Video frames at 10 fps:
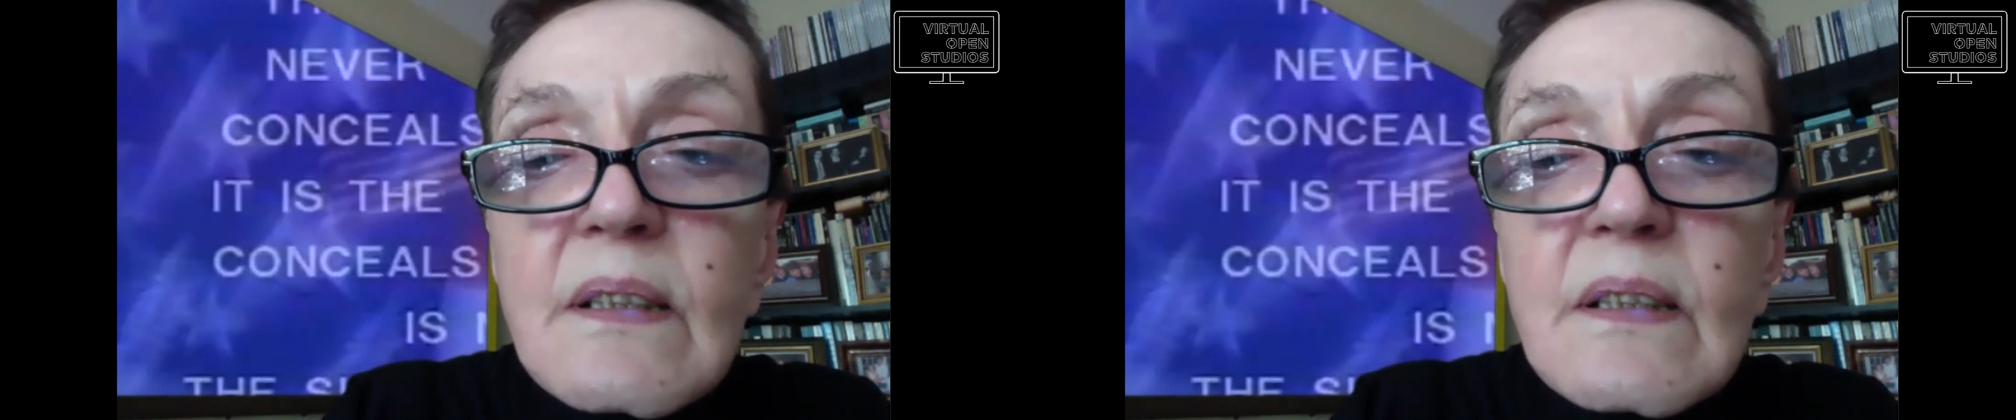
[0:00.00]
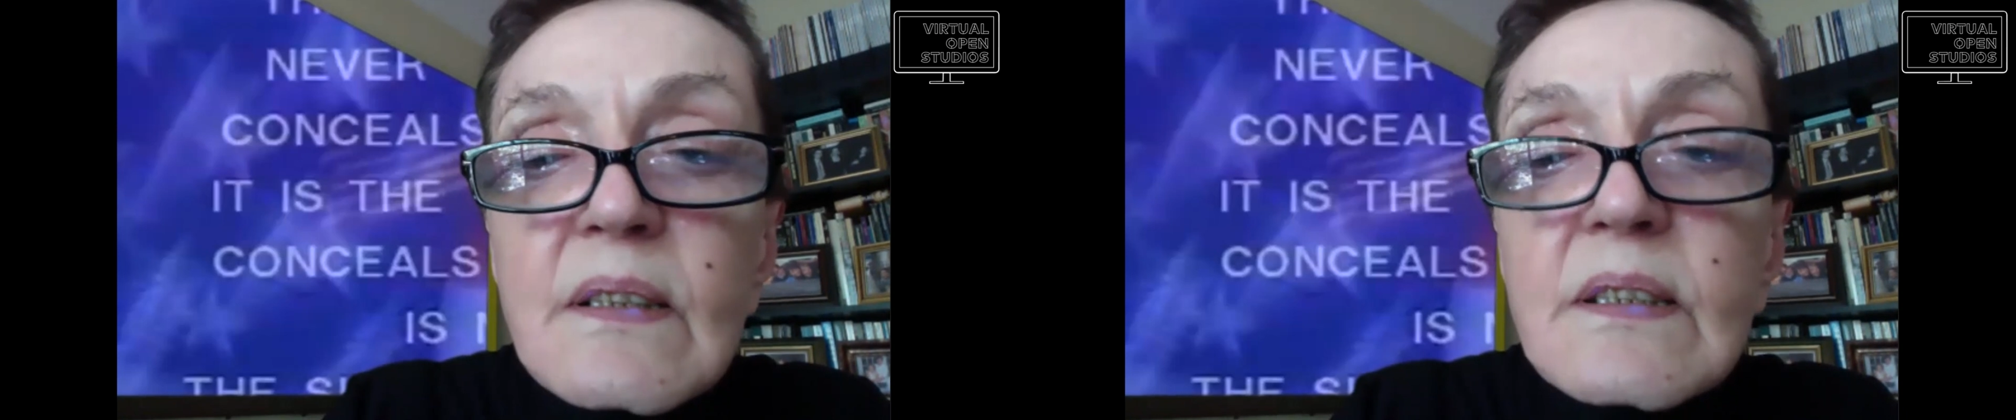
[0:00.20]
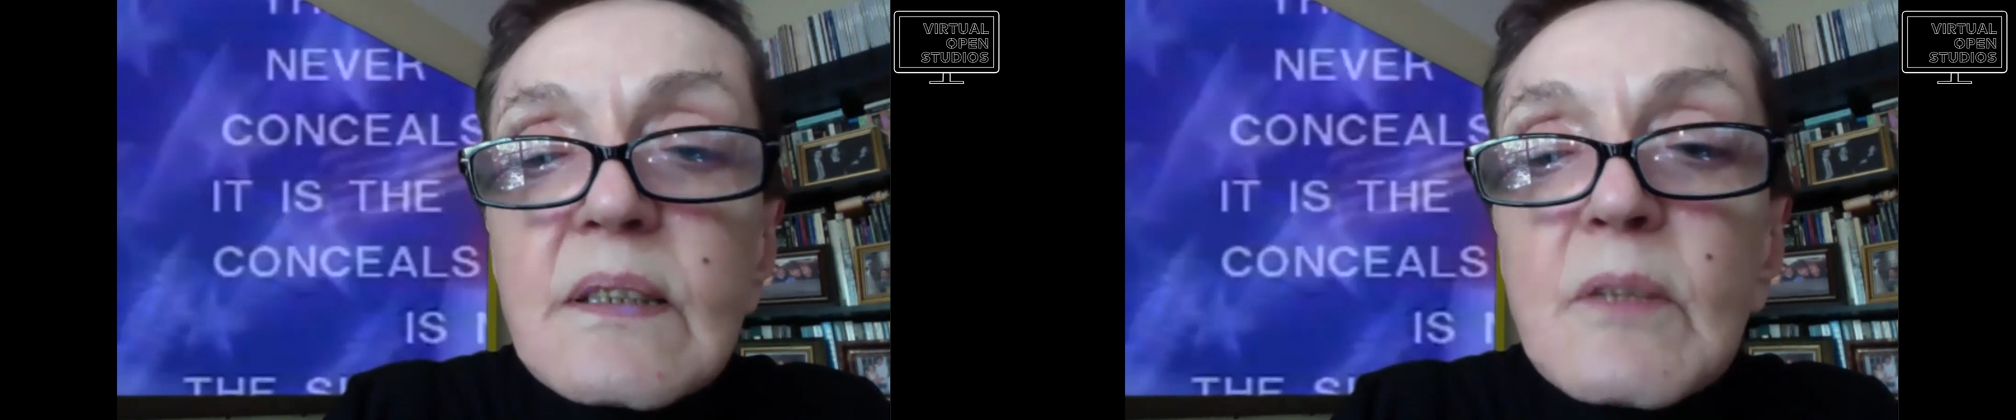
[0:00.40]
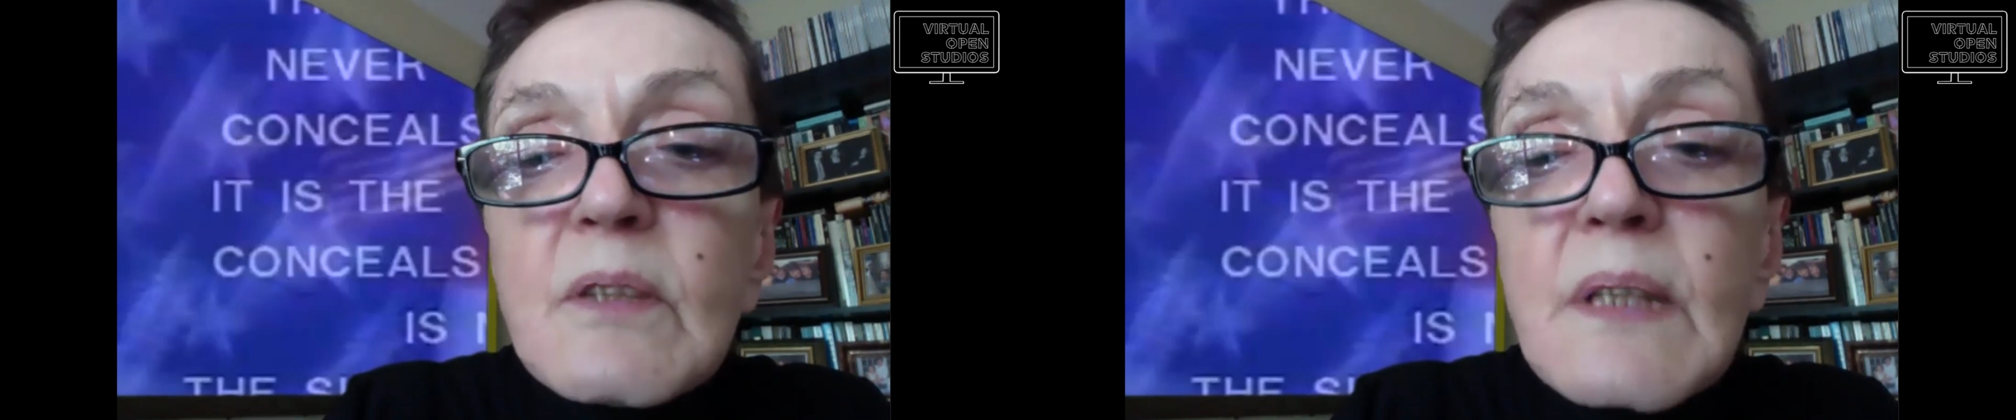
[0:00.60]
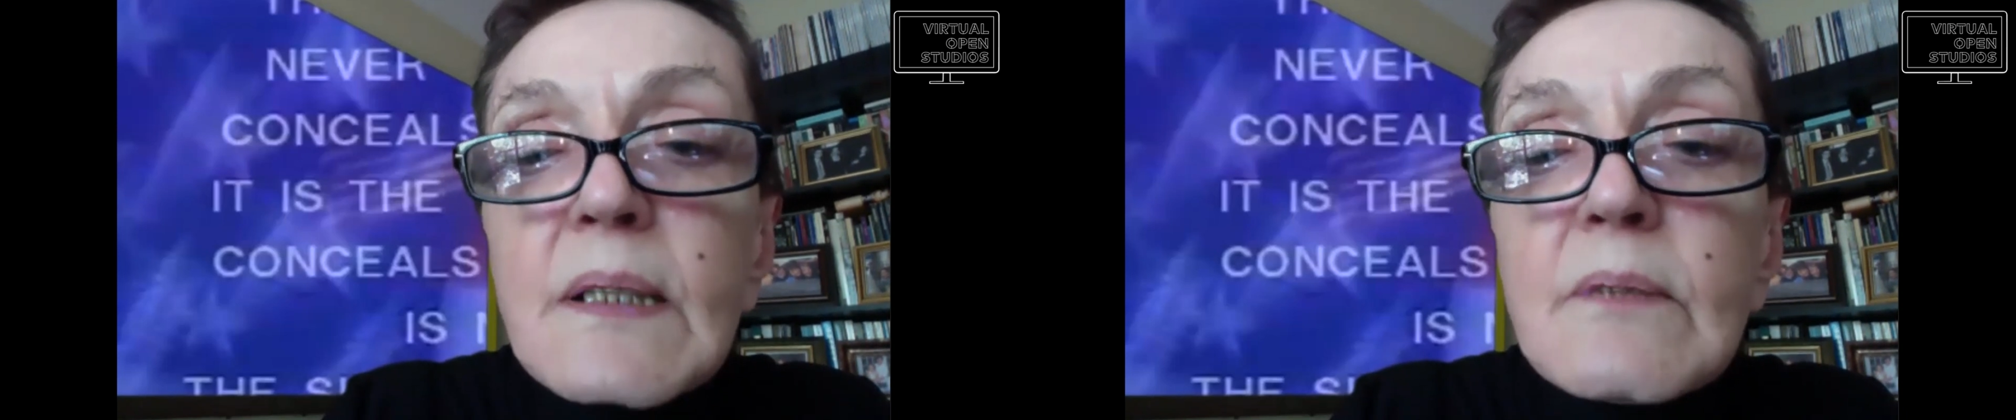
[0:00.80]

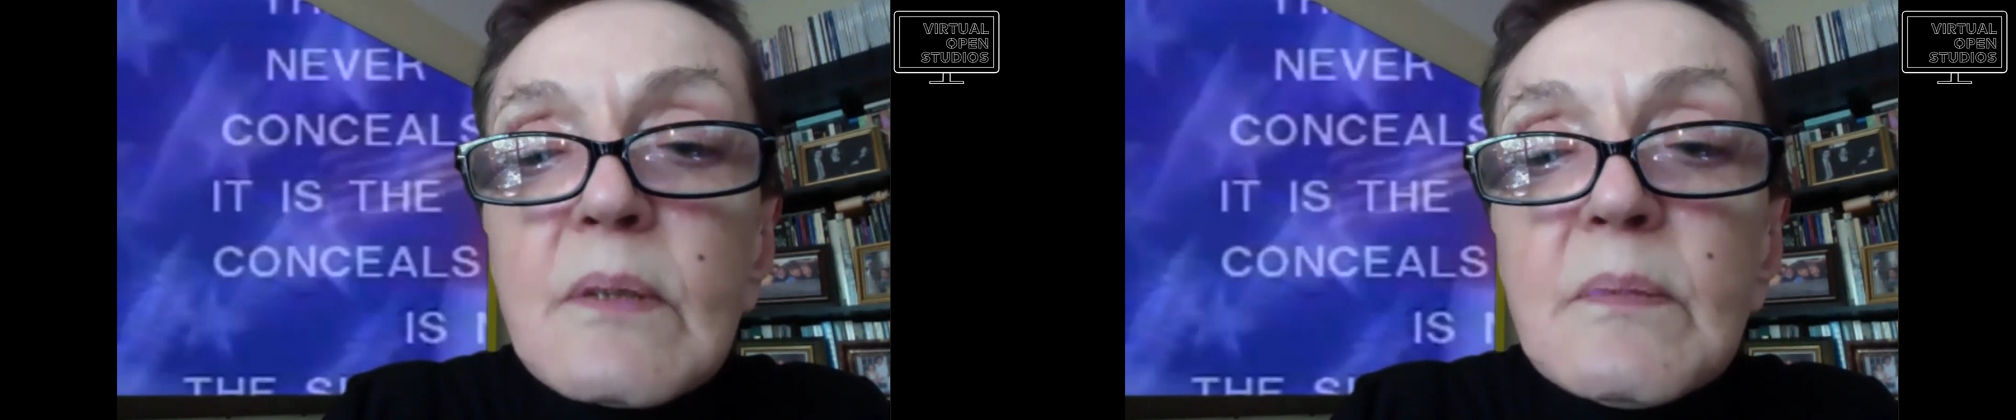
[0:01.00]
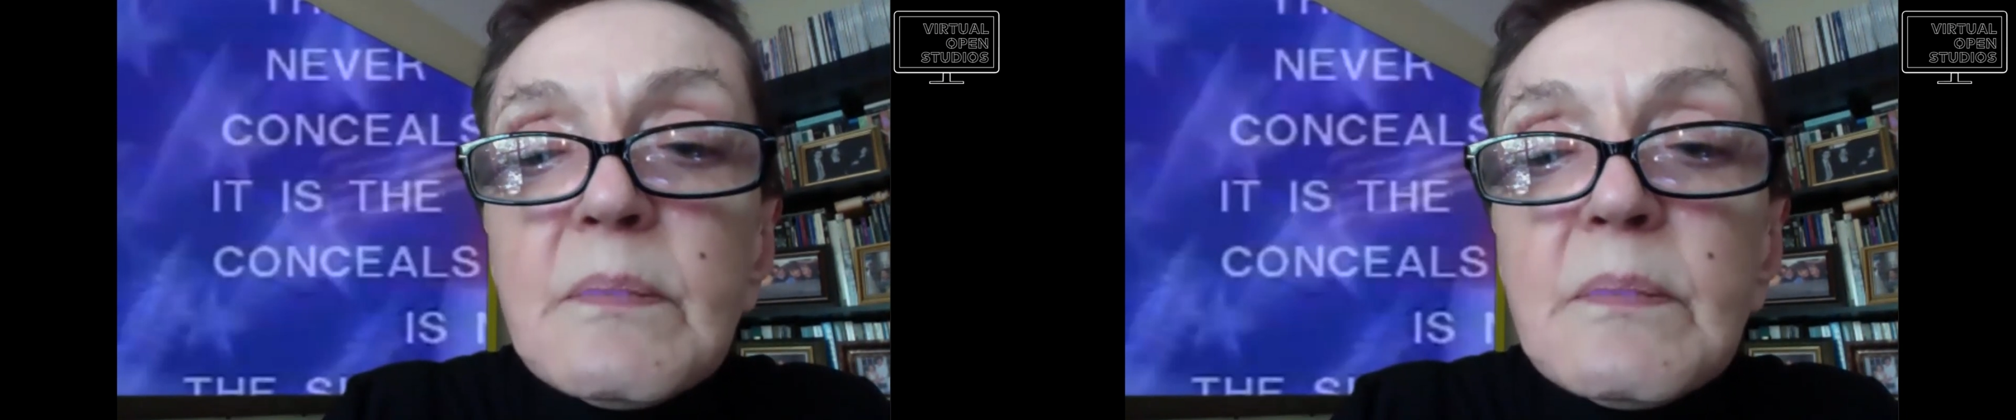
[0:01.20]
simulacrum